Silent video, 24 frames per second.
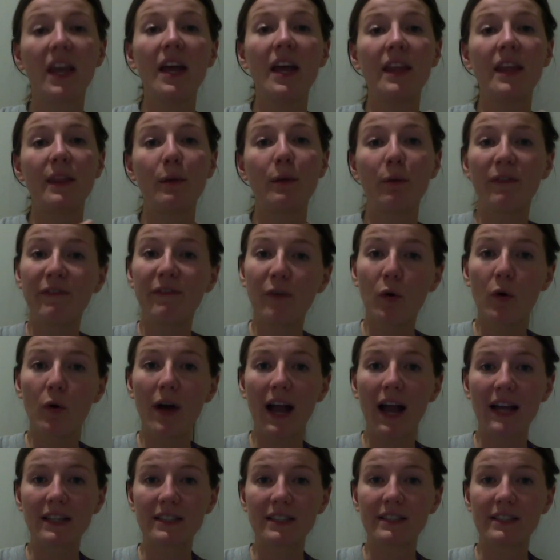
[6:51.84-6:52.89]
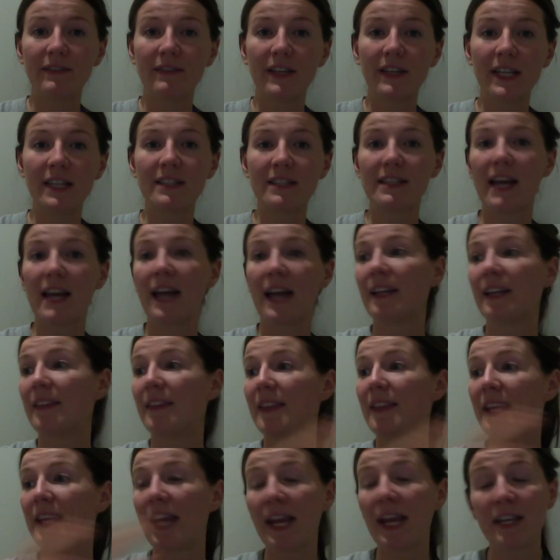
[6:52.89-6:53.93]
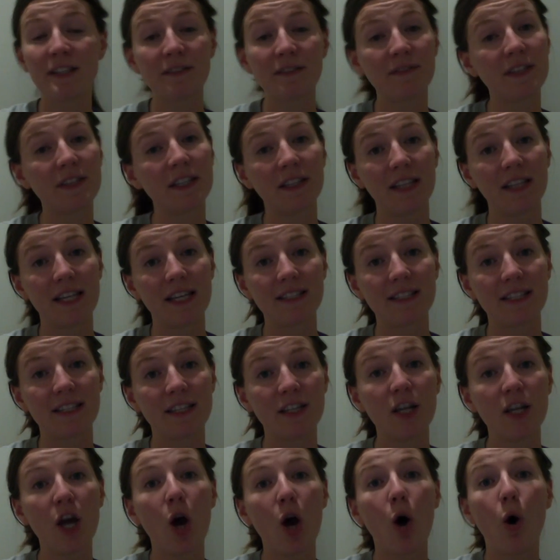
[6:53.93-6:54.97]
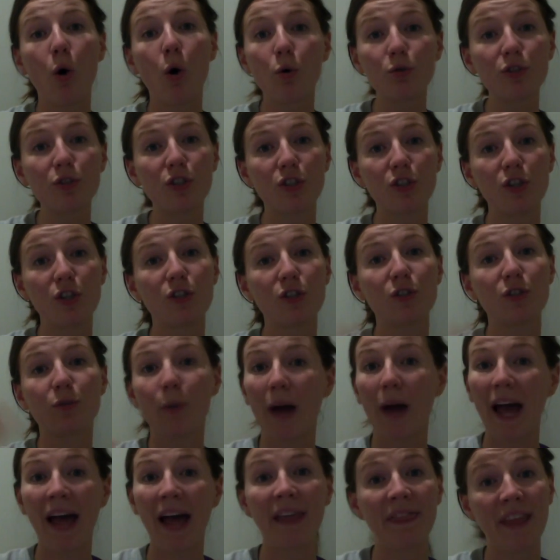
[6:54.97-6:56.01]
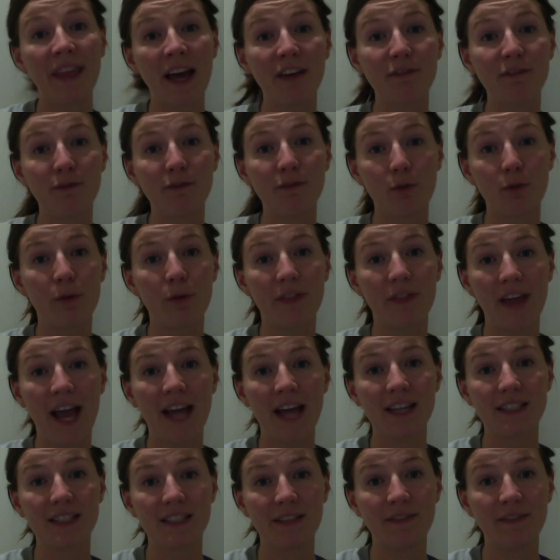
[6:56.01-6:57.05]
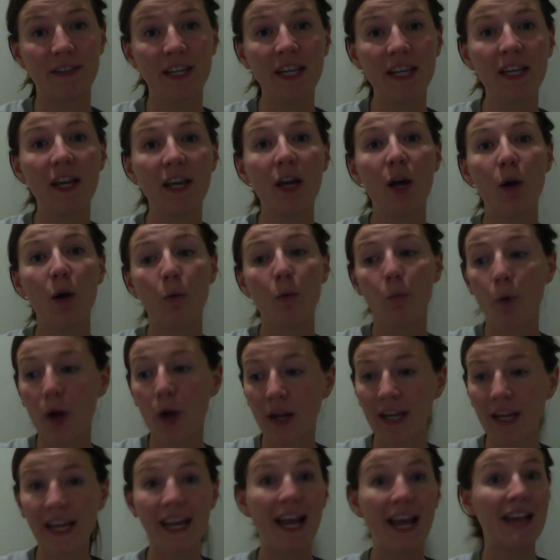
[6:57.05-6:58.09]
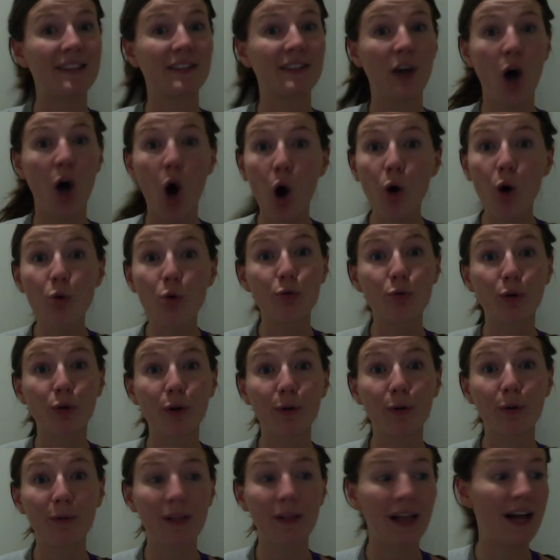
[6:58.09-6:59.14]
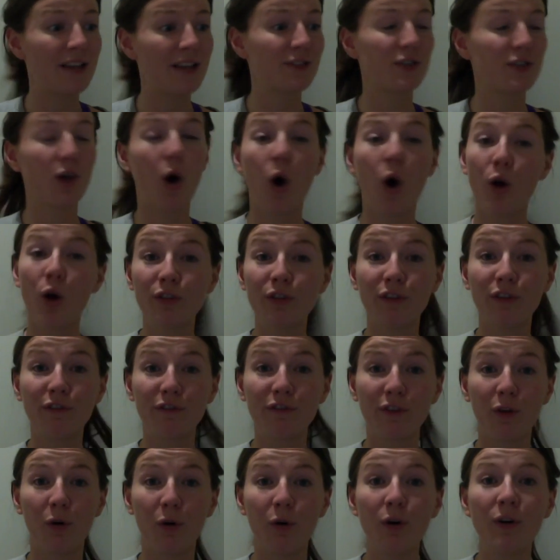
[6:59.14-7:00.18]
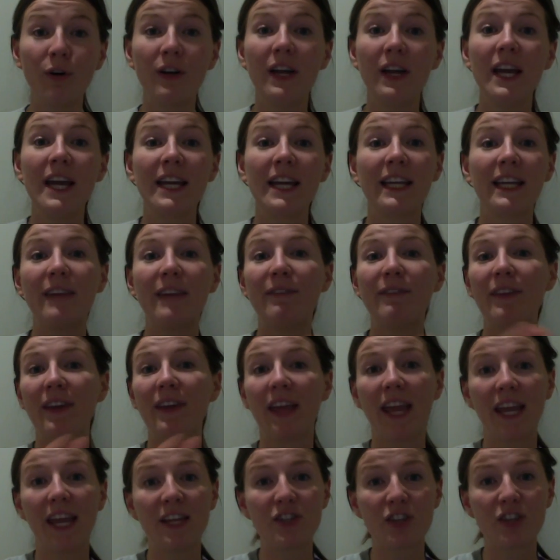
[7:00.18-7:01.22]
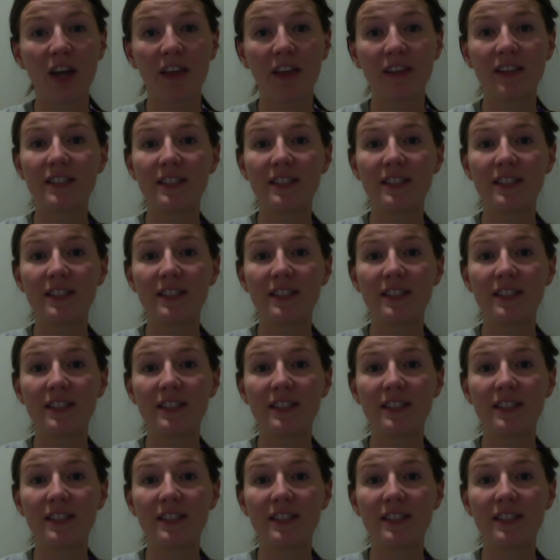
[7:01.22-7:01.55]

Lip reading: There were 4 activities, and at the end of the lesson all students were at that 4th activity working as a whole group class on the floor, giving each other